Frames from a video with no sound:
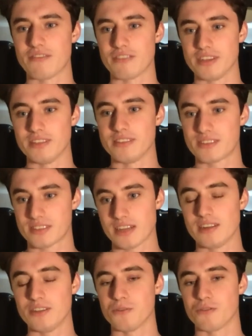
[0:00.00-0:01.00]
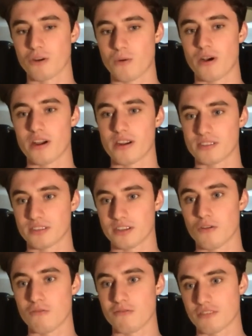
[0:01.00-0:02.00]
every skill you'd require to
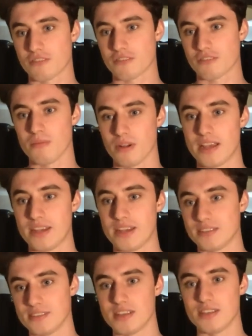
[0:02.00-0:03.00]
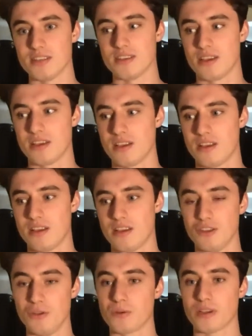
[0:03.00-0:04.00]
go from A to Z,
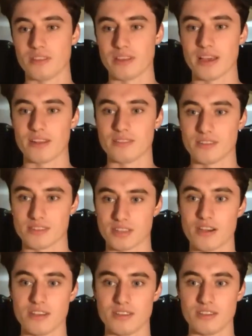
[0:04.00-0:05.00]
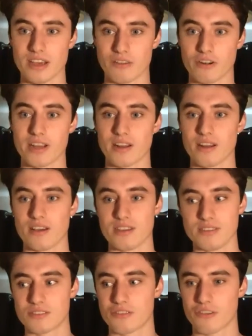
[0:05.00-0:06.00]
you can then decide and
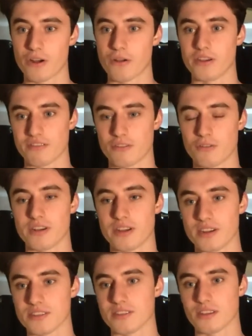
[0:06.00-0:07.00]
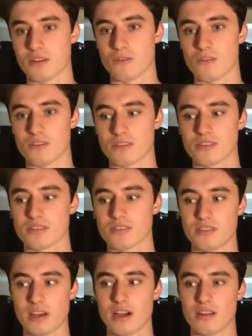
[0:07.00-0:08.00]
realize throughout your four years in the course
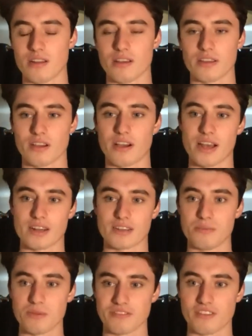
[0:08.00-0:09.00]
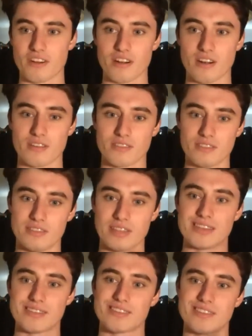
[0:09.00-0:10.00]
that like I actually prefer
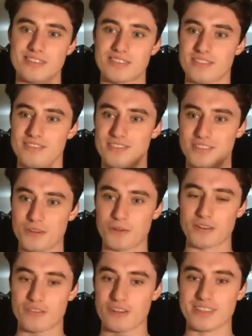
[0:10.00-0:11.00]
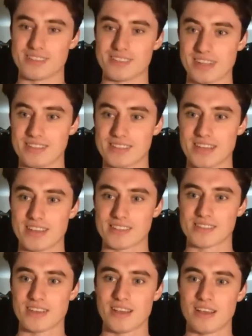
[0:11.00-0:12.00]
this two or three skill
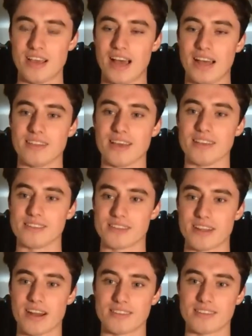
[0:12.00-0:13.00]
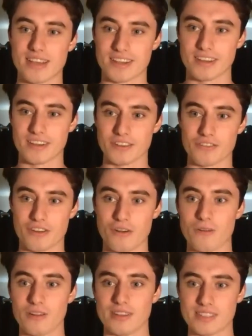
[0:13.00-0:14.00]
sets and then start taking
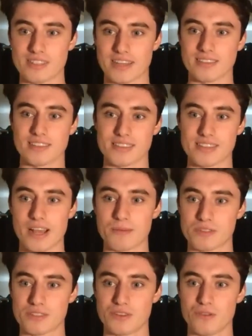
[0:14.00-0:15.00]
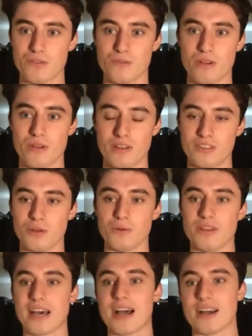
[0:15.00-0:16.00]
control and taking the steps to
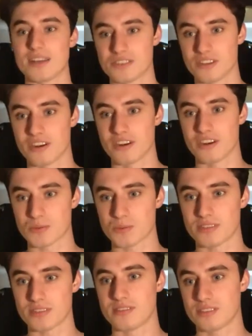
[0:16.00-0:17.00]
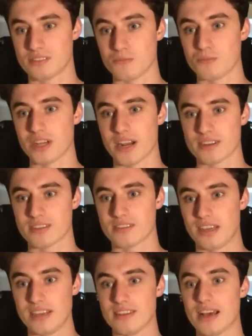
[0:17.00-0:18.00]
doing that as your expert subject
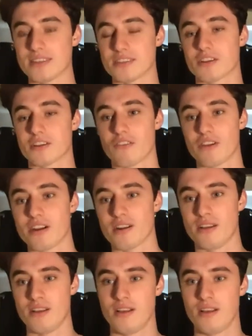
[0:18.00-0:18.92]
as a career.